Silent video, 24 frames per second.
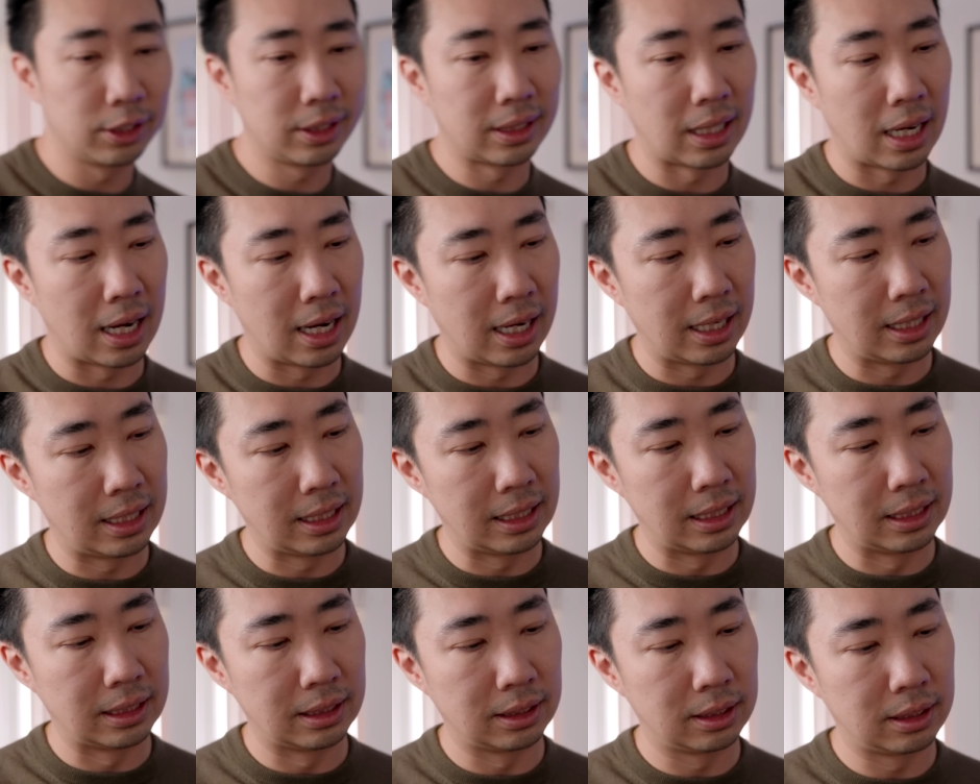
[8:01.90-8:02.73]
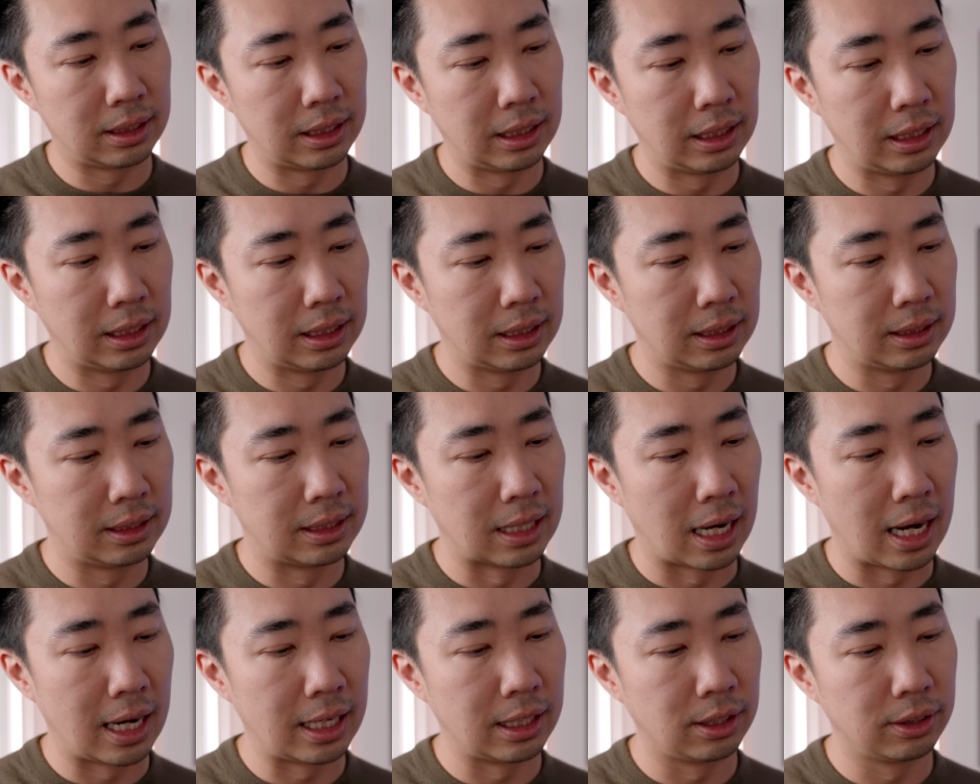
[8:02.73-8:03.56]
side is the
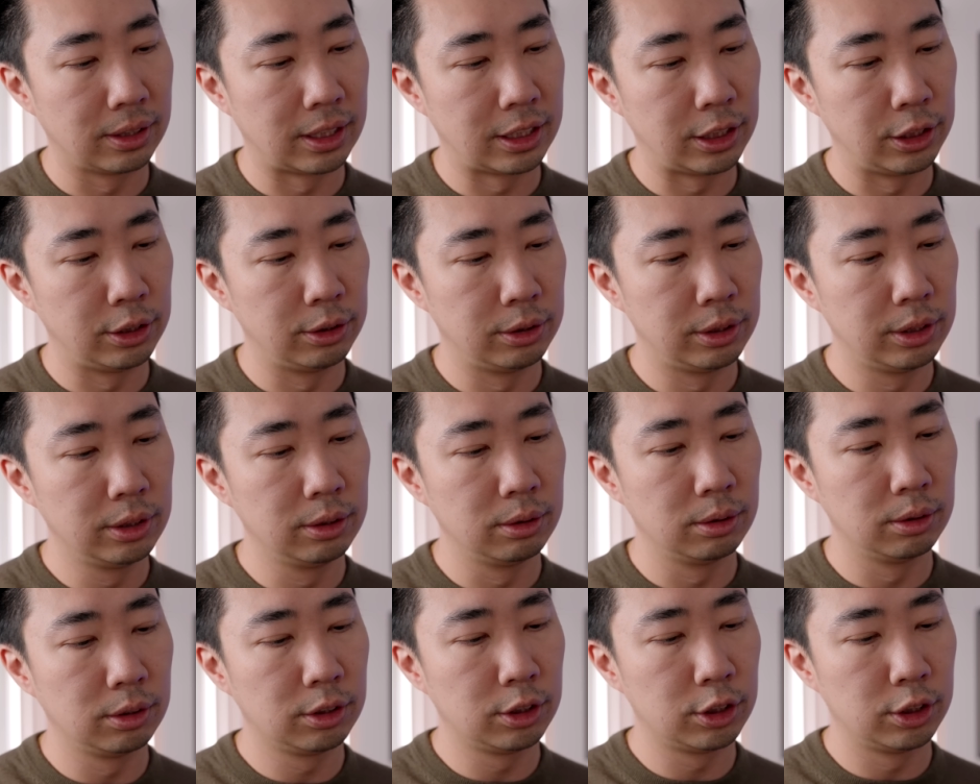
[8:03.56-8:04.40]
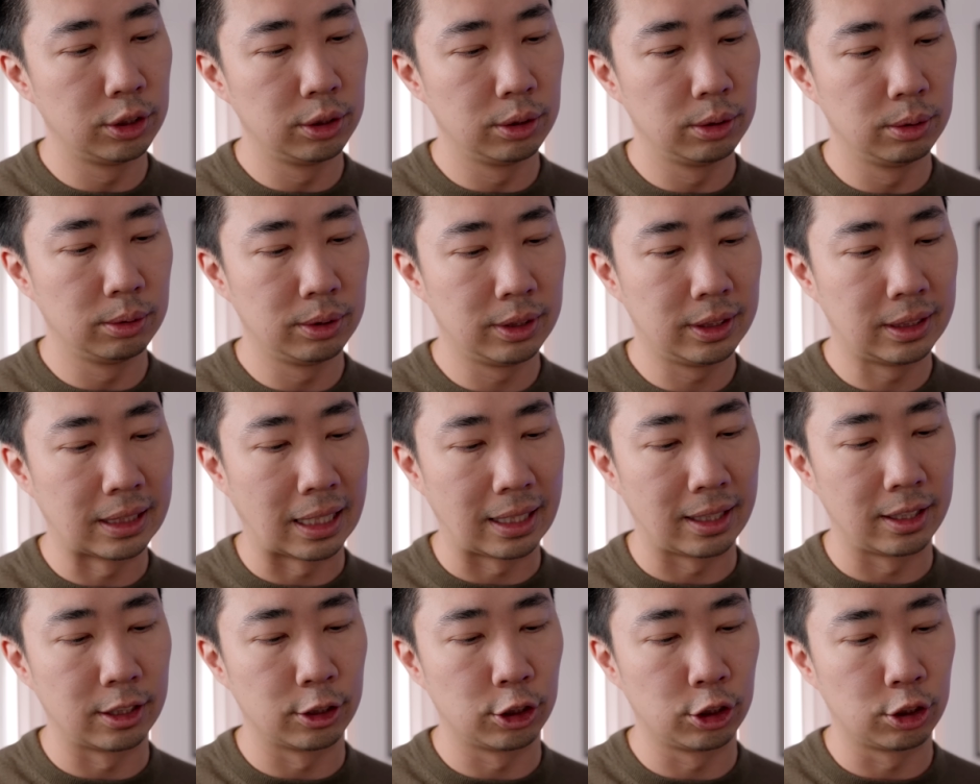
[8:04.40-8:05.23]
dial that you use to
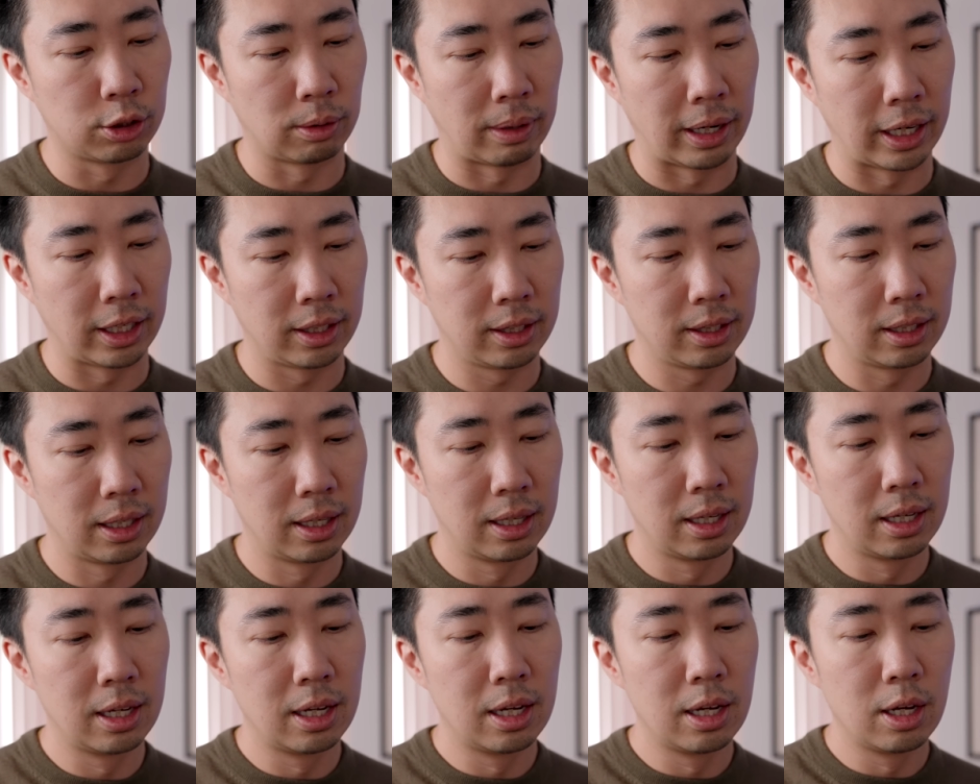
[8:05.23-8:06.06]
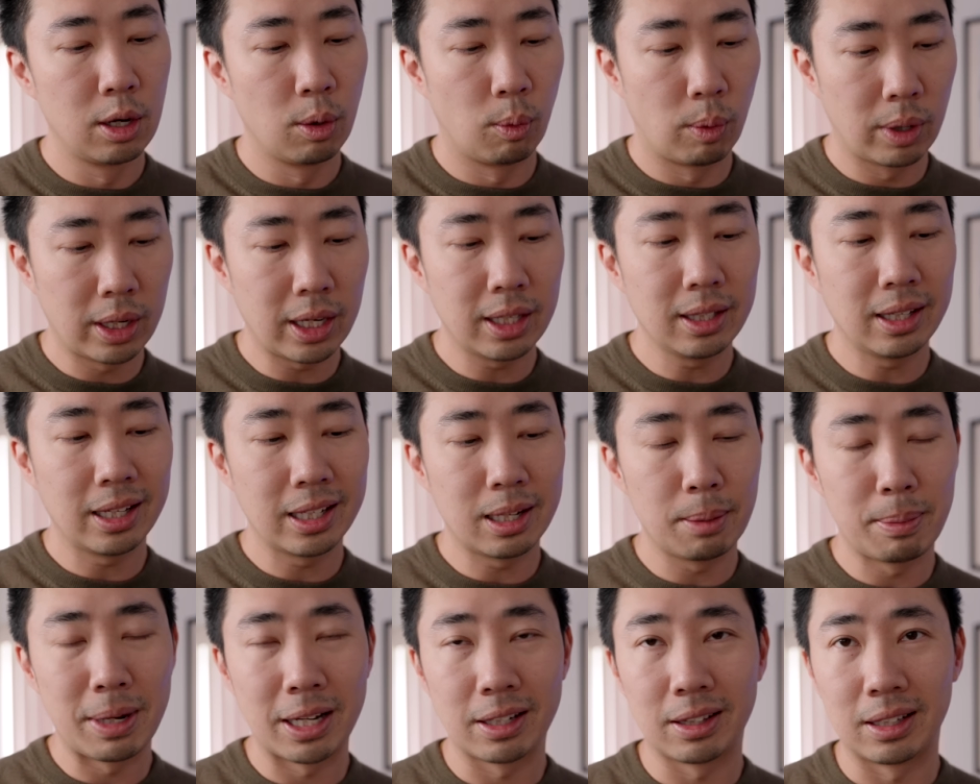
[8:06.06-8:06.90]
set the strength. What I like
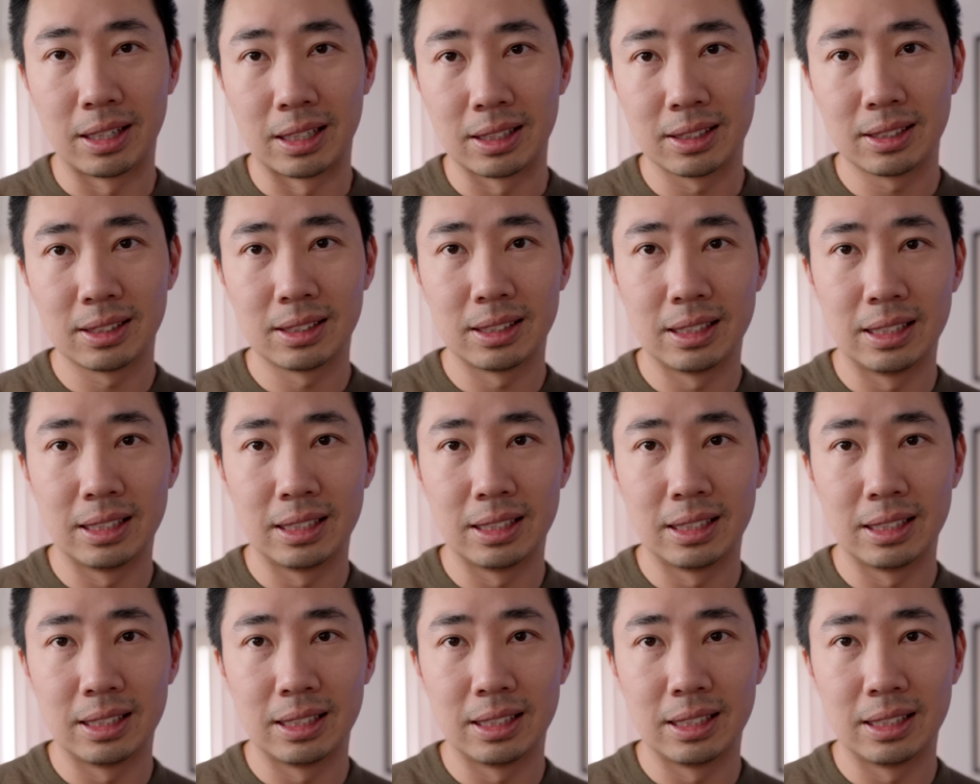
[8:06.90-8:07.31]
about this